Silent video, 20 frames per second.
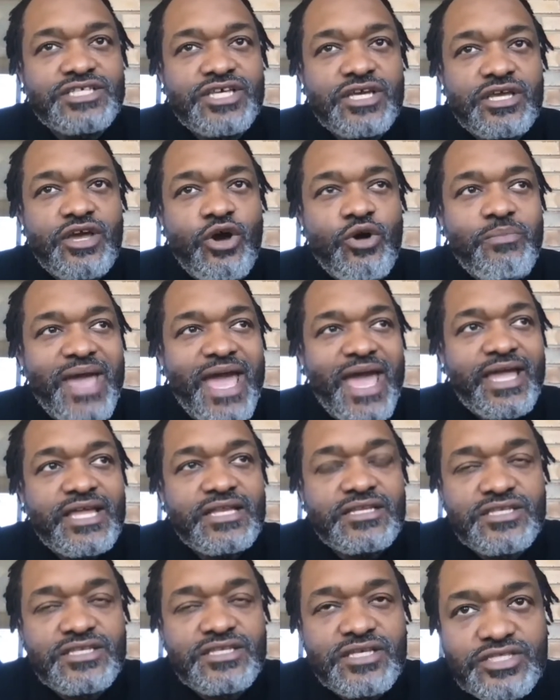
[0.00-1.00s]
to go back
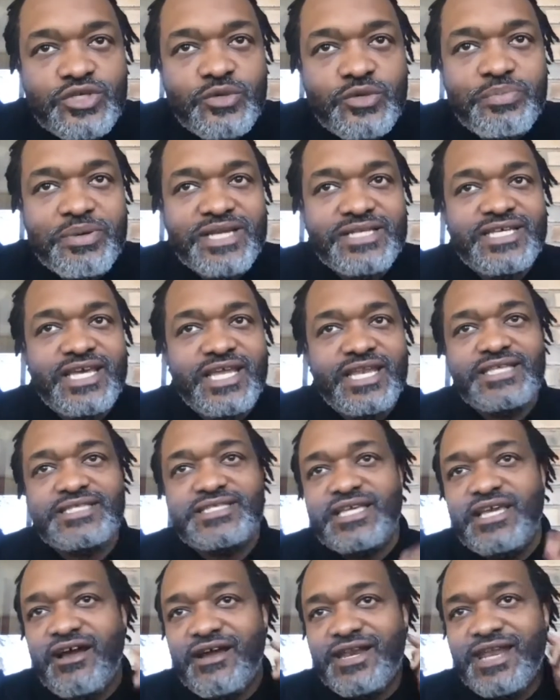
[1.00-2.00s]
into the
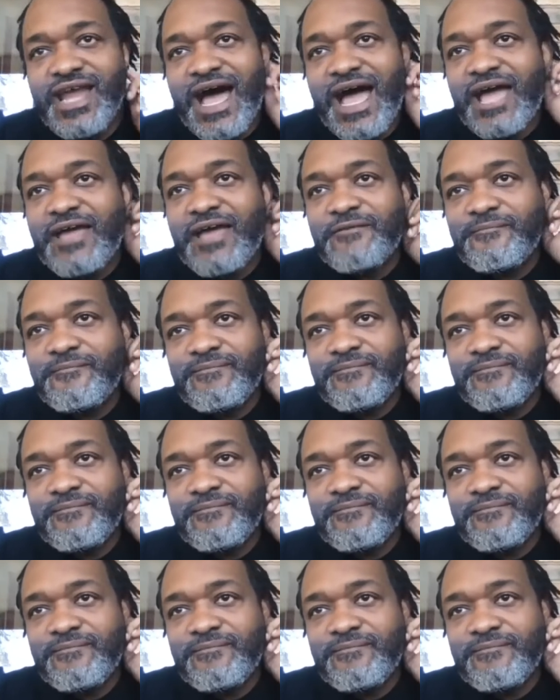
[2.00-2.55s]
superintendency or not,